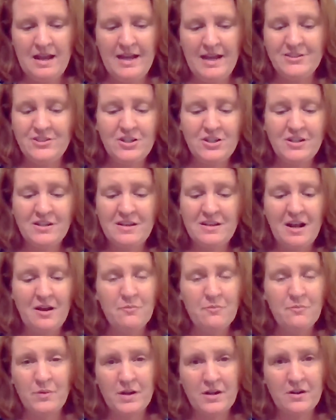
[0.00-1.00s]
And she could
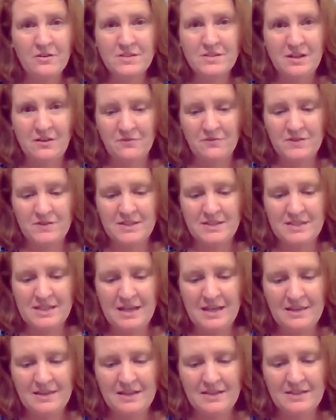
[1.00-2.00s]
not bring herself to
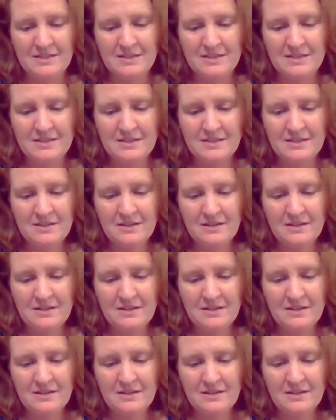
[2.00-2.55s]
say this.